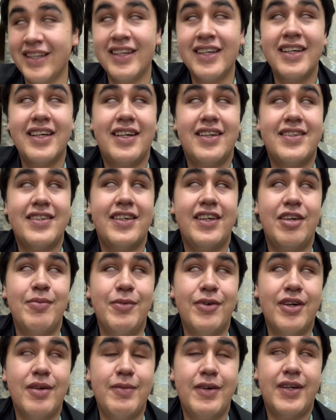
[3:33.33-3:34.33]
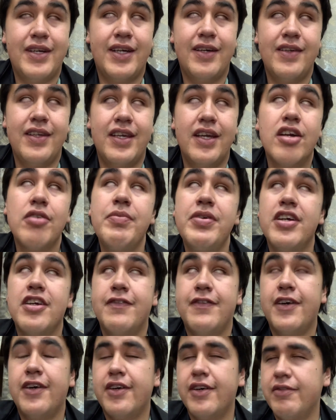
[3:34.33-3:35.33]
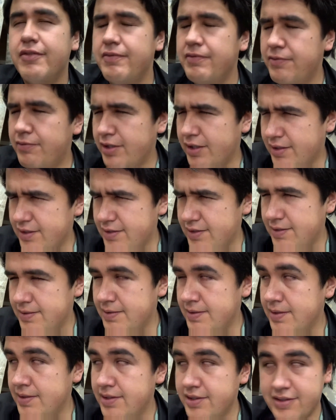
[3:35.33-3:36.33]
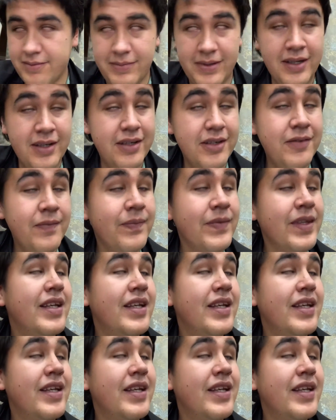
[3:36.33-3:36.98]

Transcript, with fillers: I'll tell you more about how the air purifier works tomorrow.